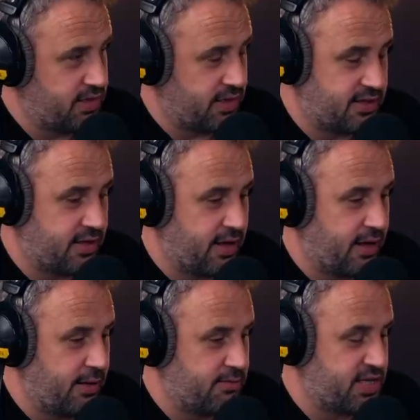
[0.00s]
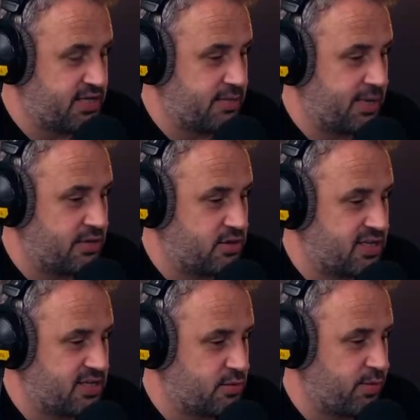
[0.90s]
Said that Jesse demanded
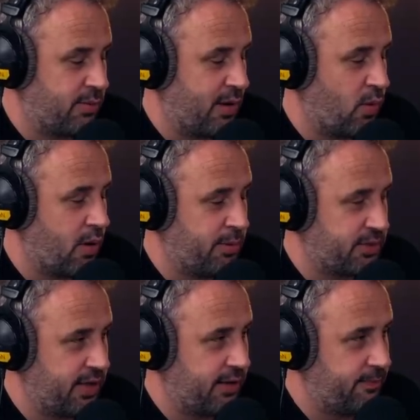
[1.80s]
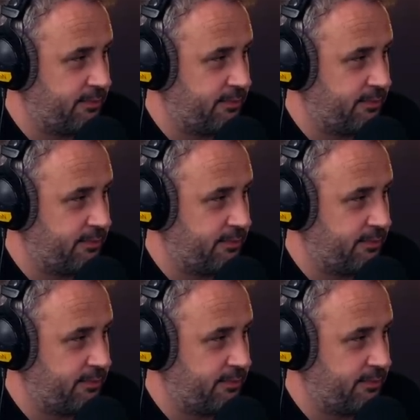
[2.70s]
just to bring me a warm body.